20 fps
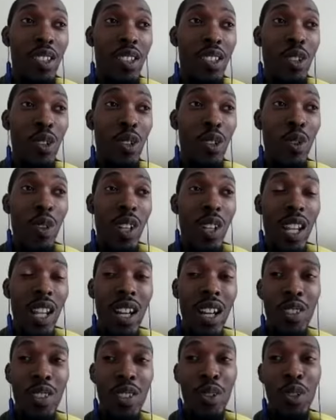So
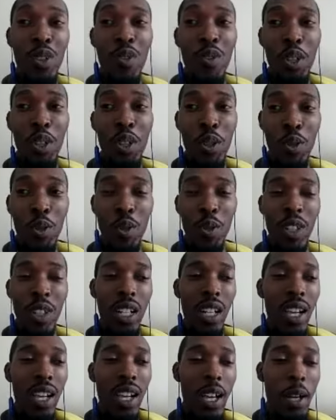long story short,
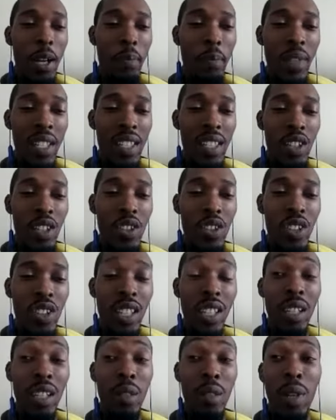um,
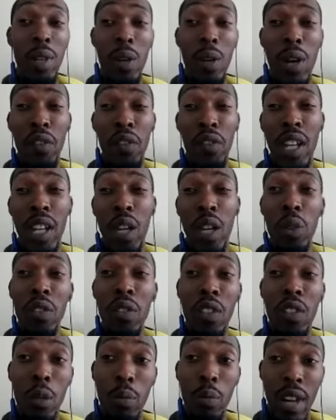essentially my wife and I, we
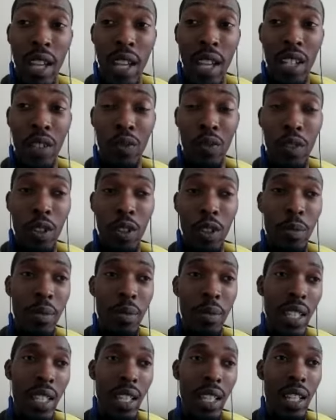run a branding firm
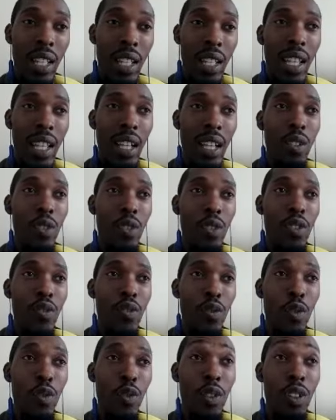that allows
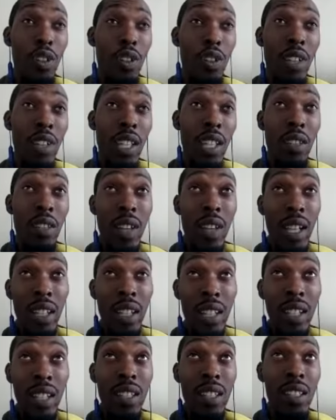for creative
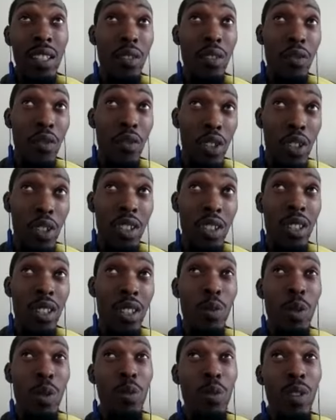ideas and visions to
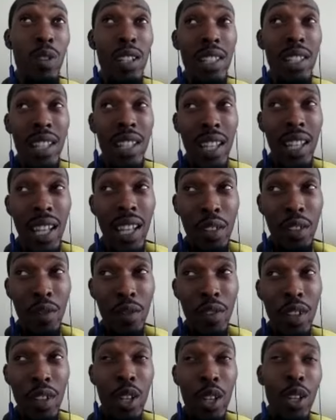be brought to life
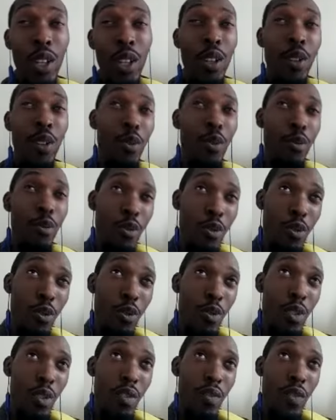
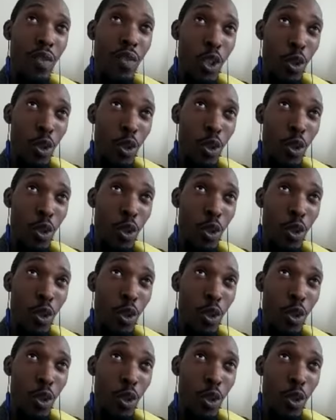through visual